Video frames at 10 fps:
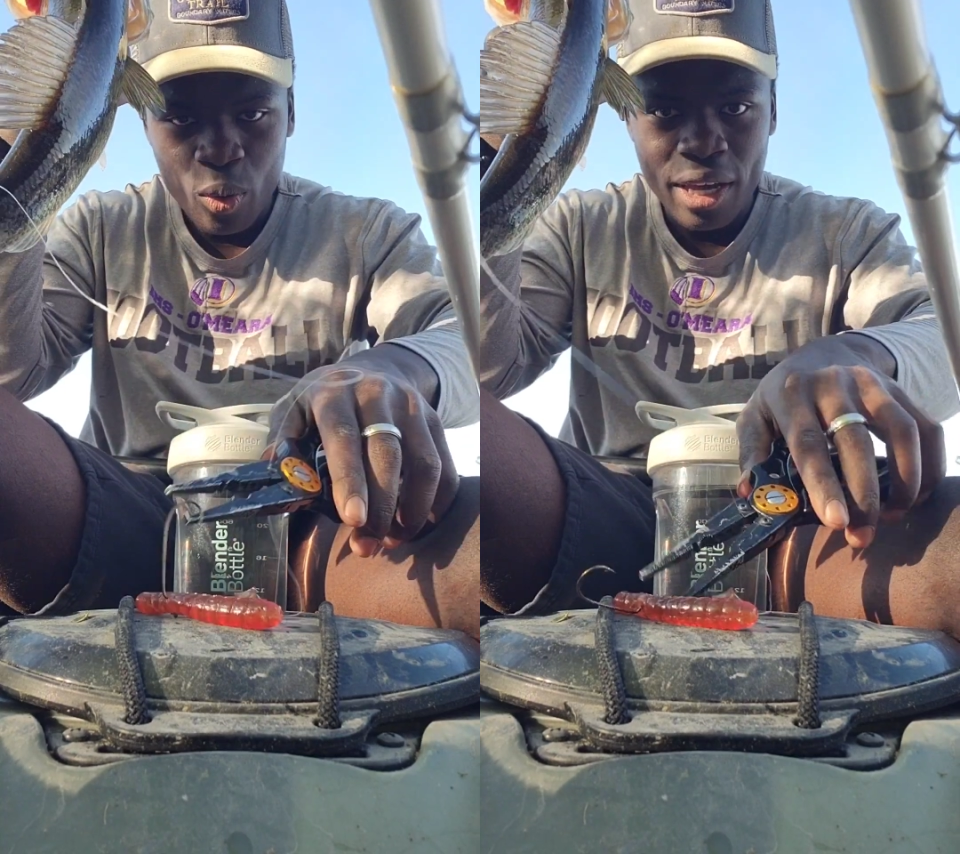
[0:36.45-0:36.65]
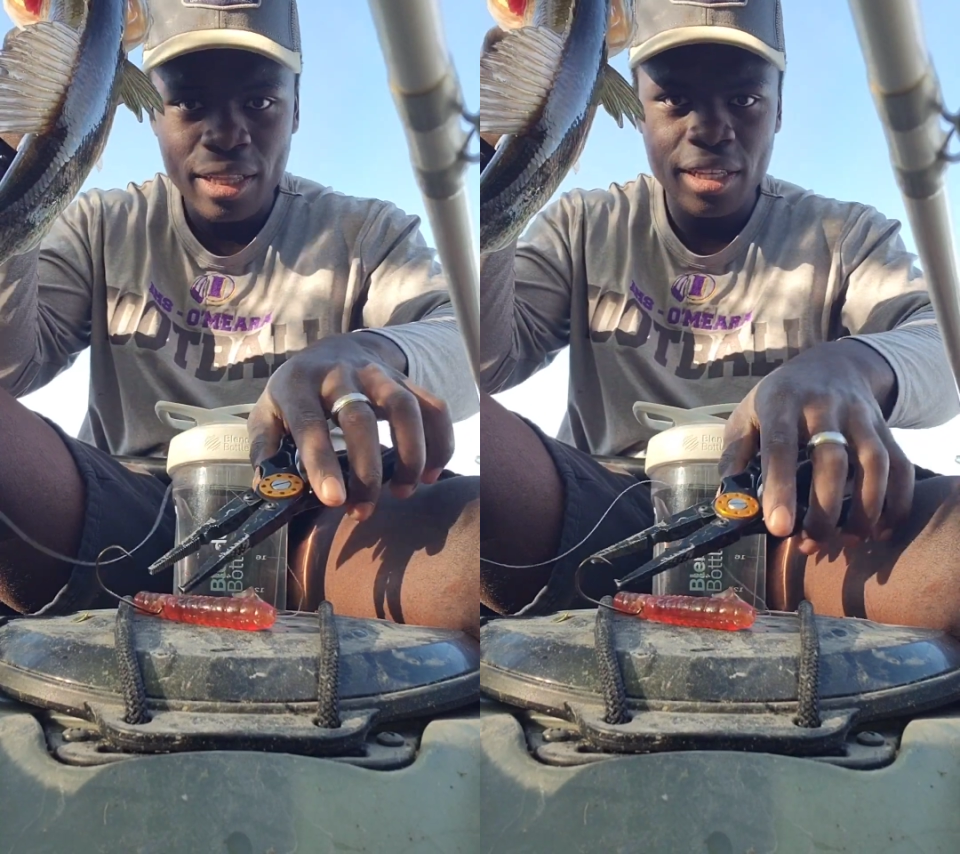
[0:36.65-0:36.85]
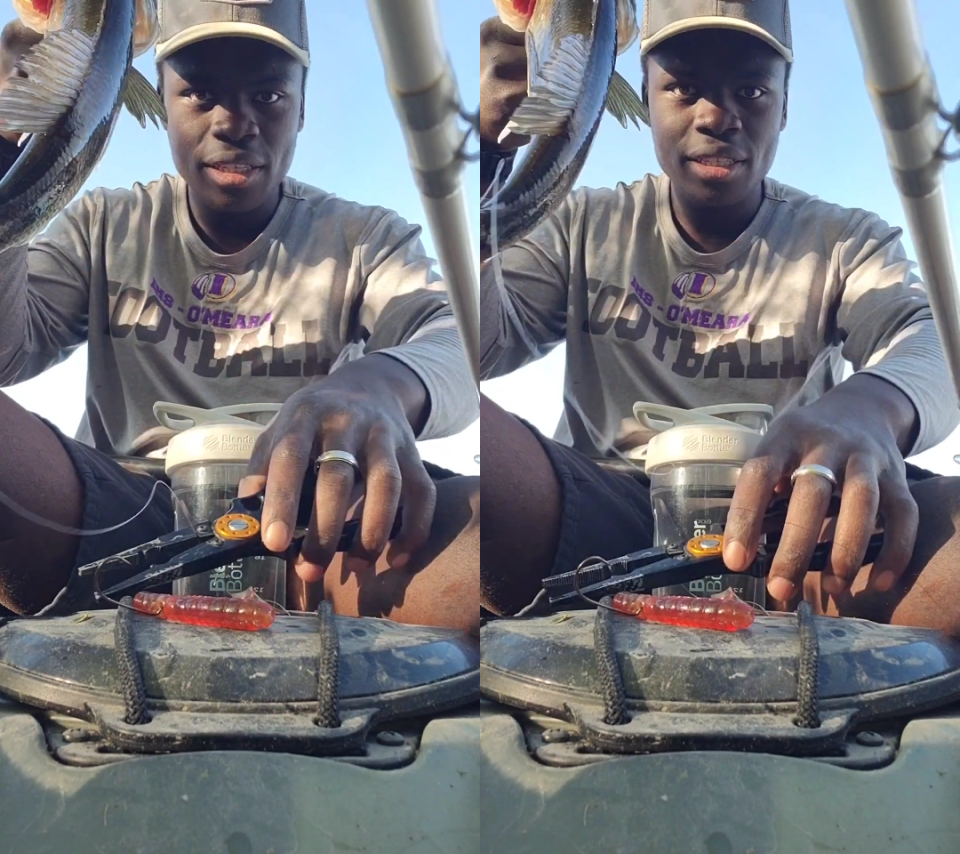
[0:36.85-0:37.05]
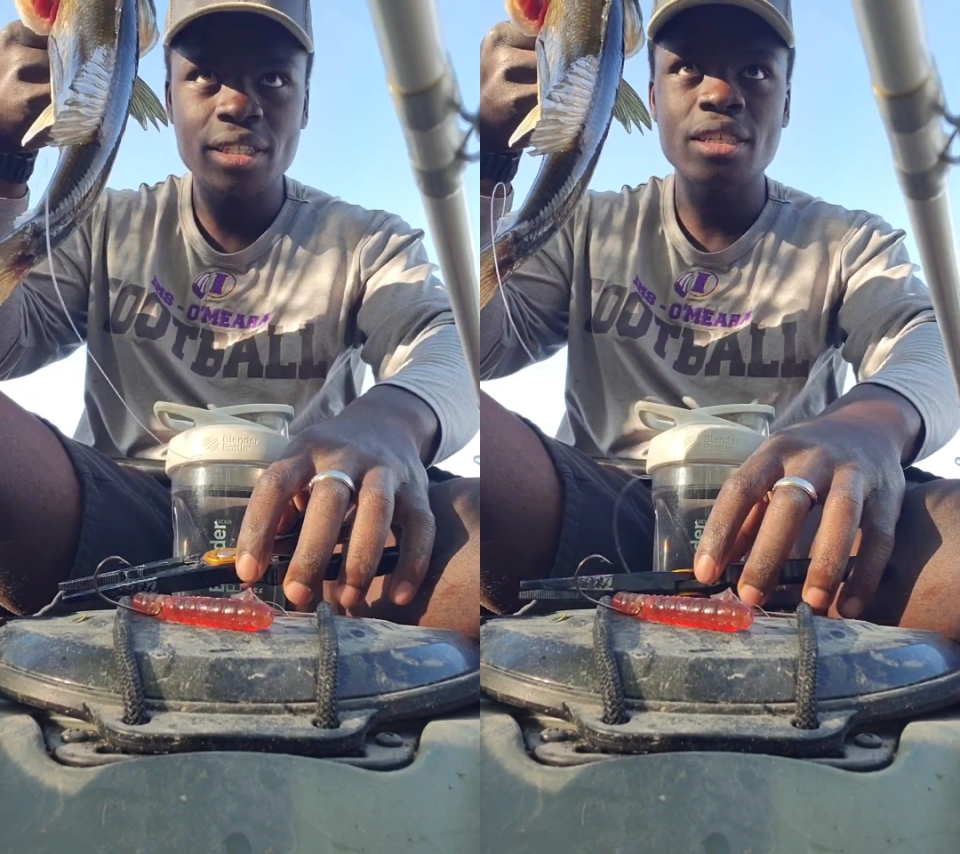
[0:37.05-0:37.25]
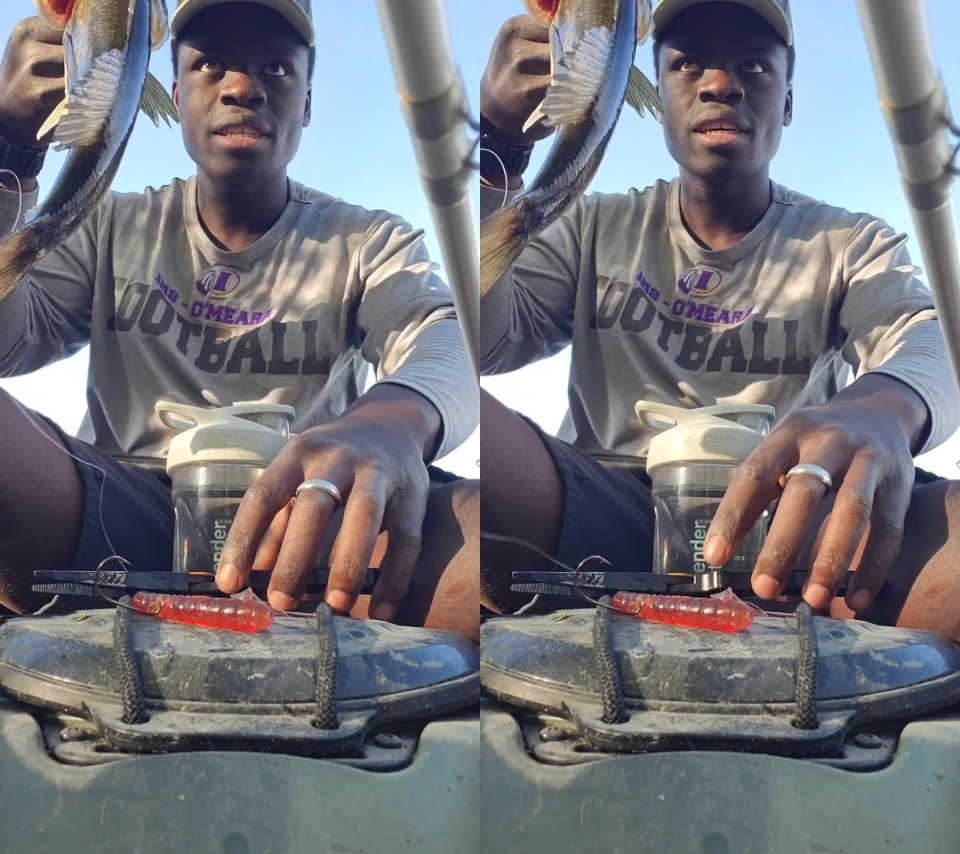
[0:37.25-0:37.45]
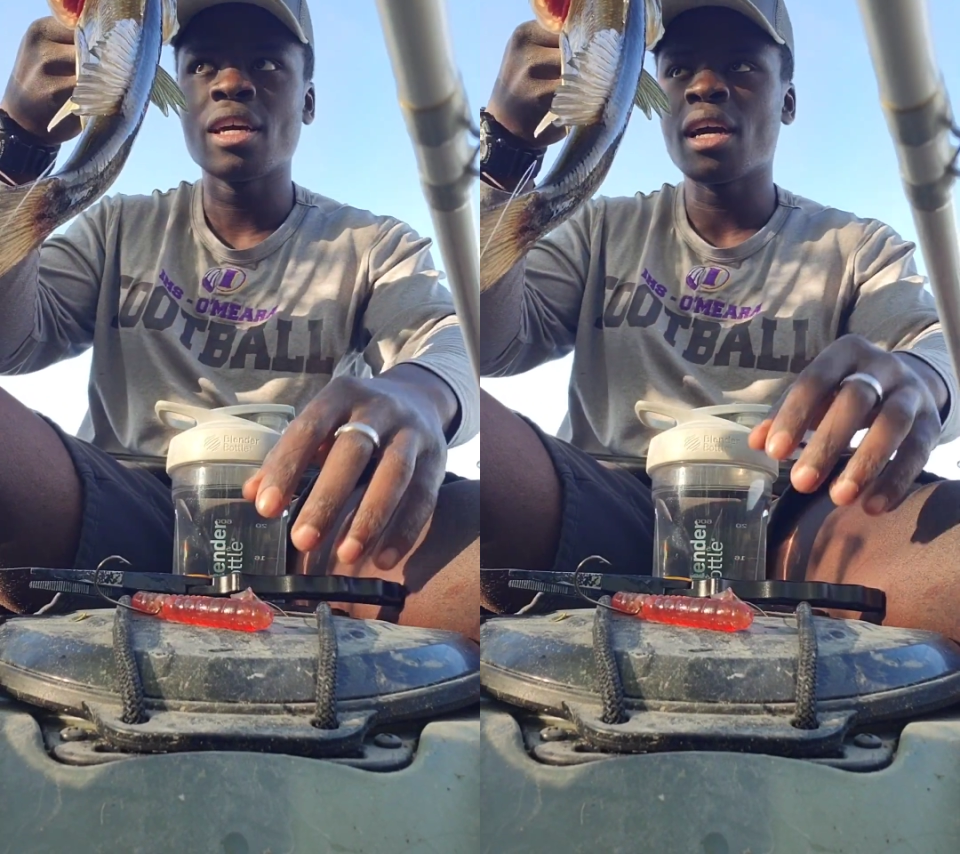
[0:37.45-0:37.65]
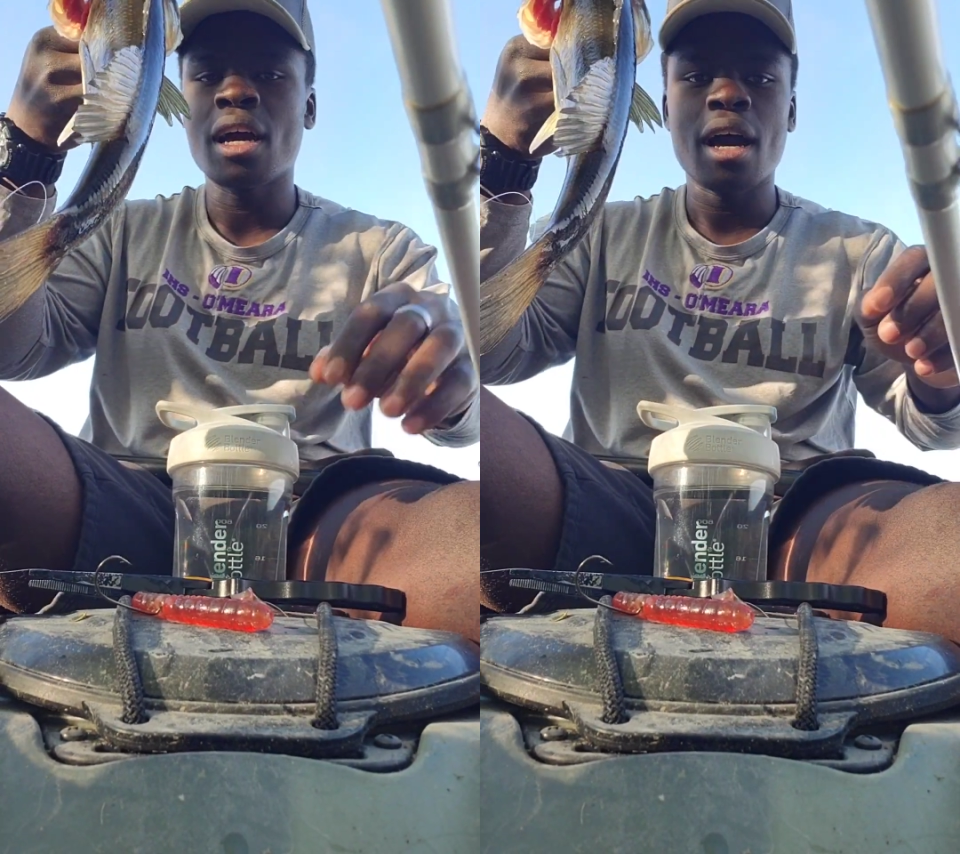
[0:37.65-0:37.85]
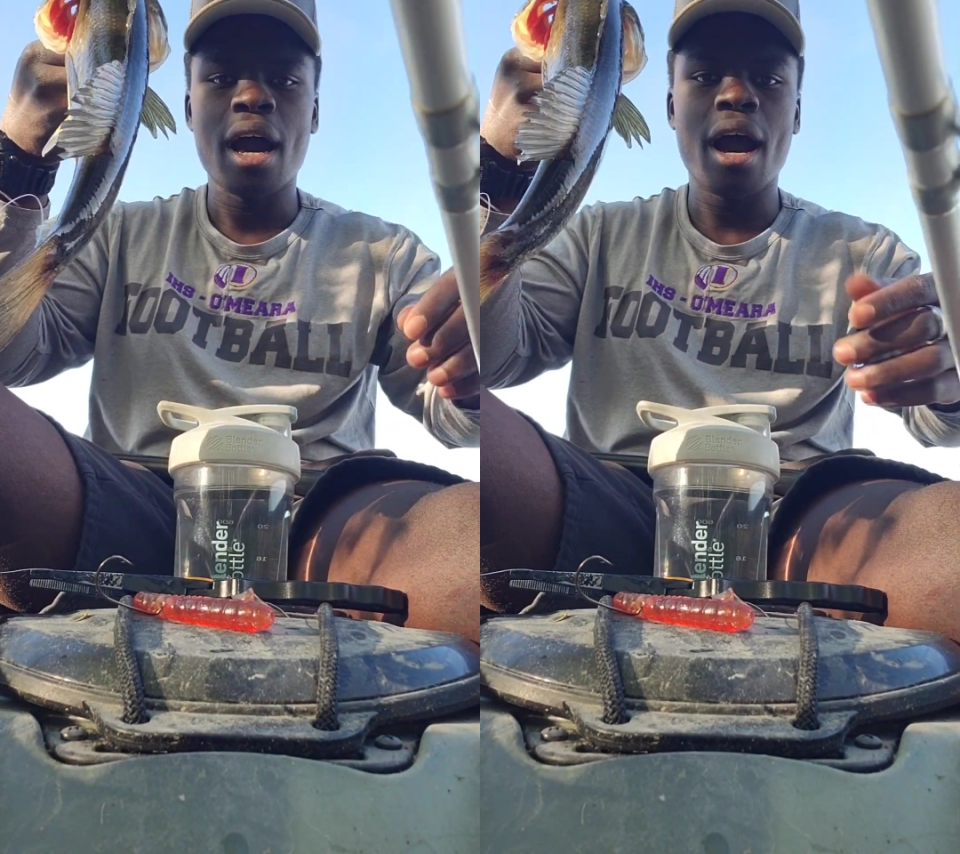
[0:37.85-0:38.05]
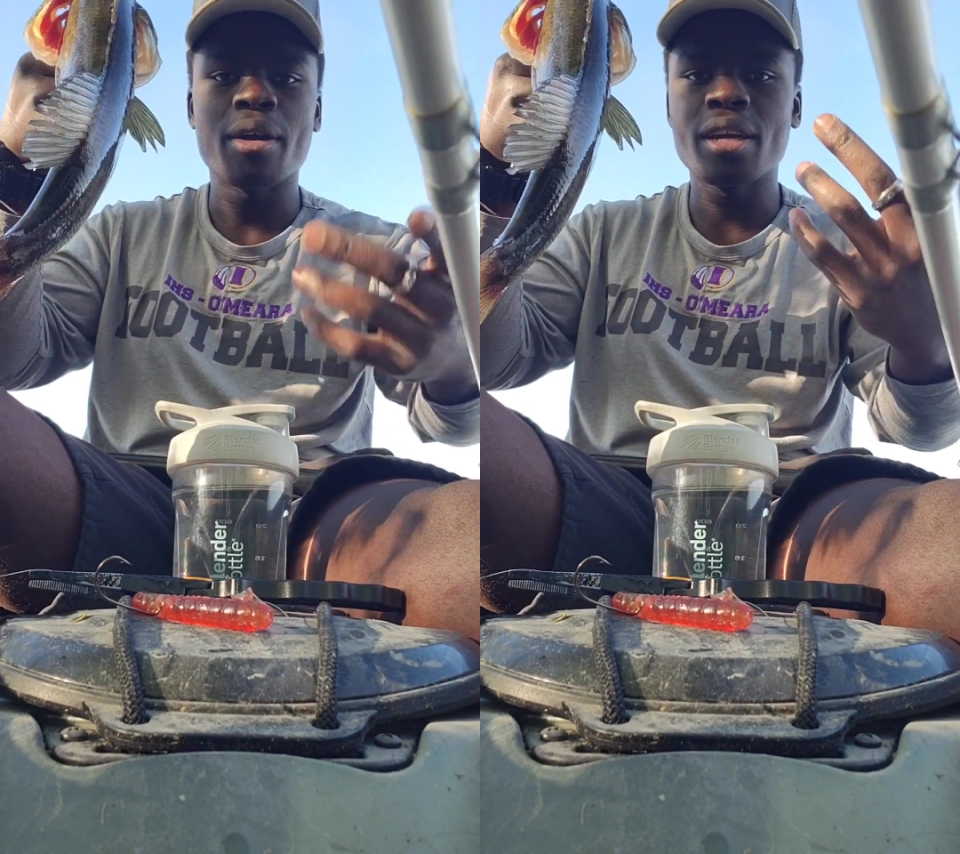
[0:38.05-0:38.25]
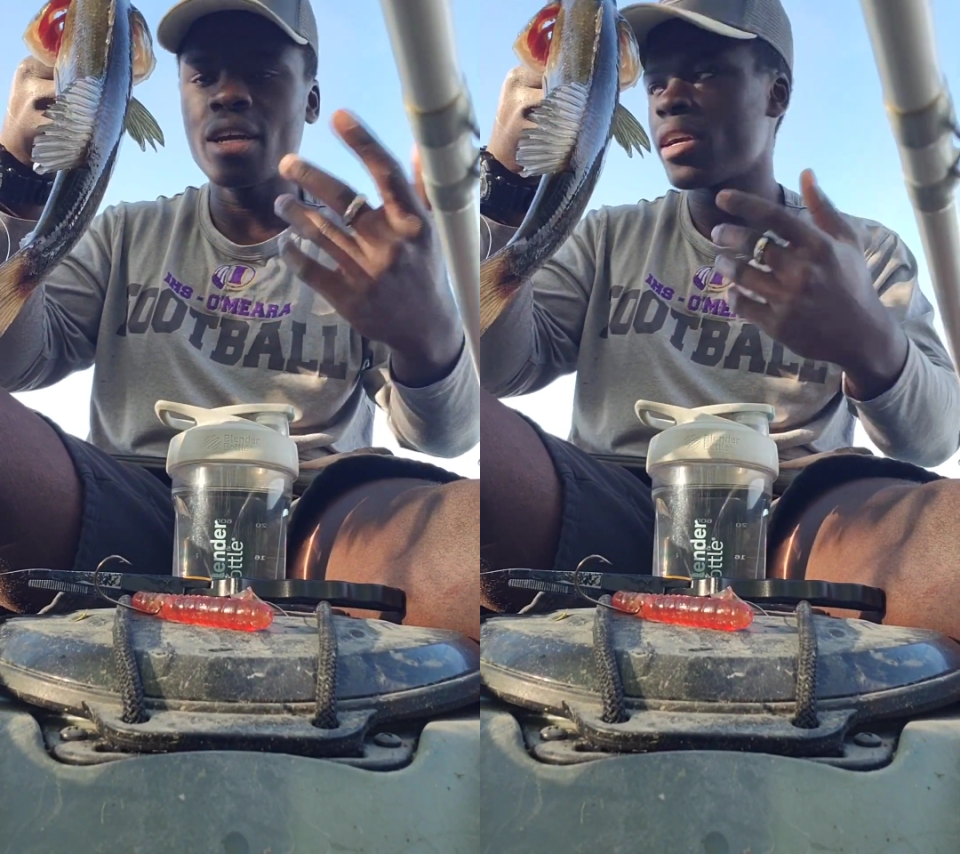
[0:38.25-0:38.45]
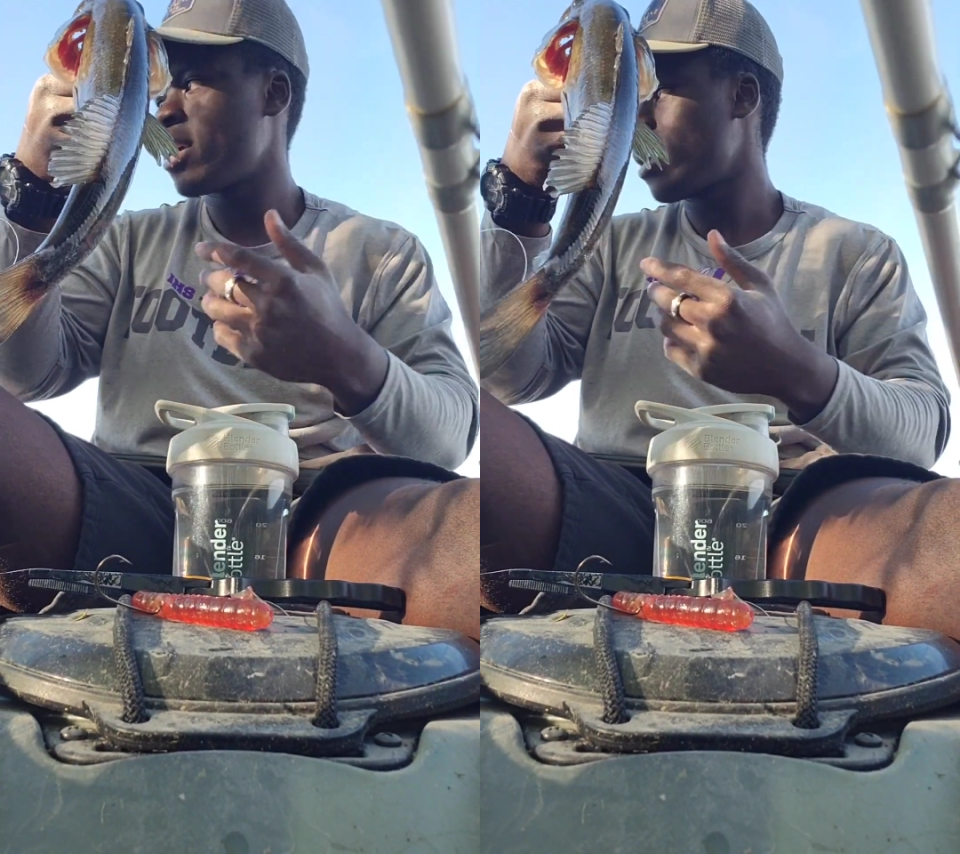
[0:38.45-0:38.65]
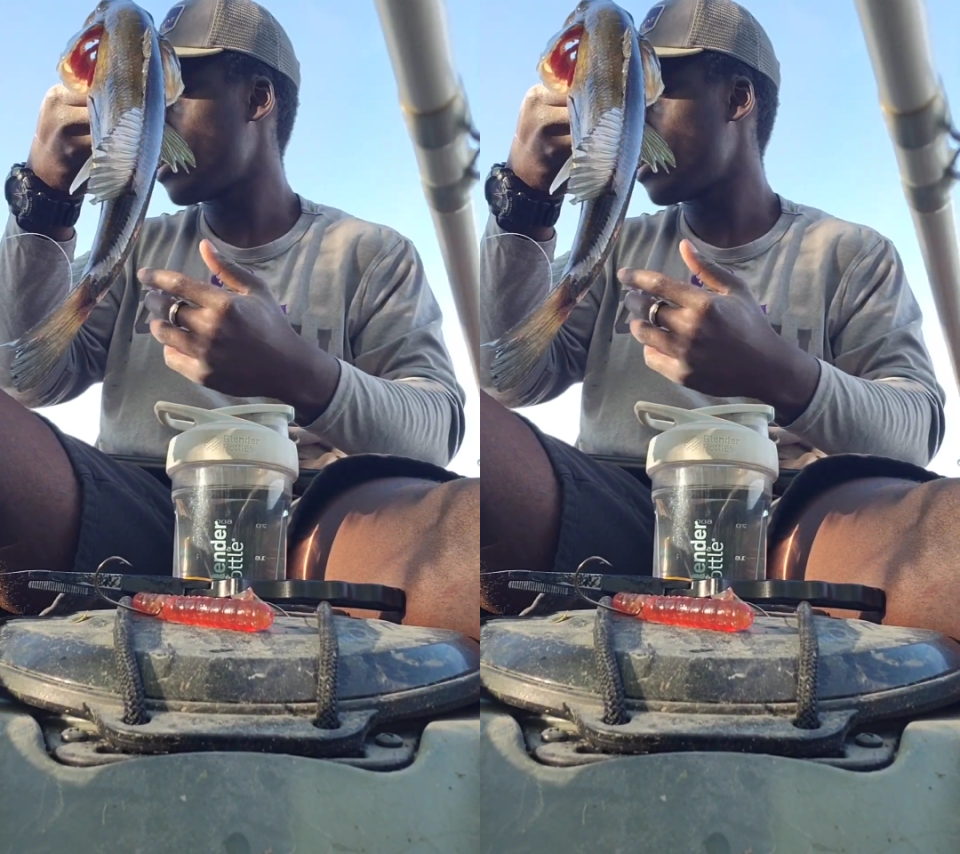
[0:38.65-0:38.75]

weightless out here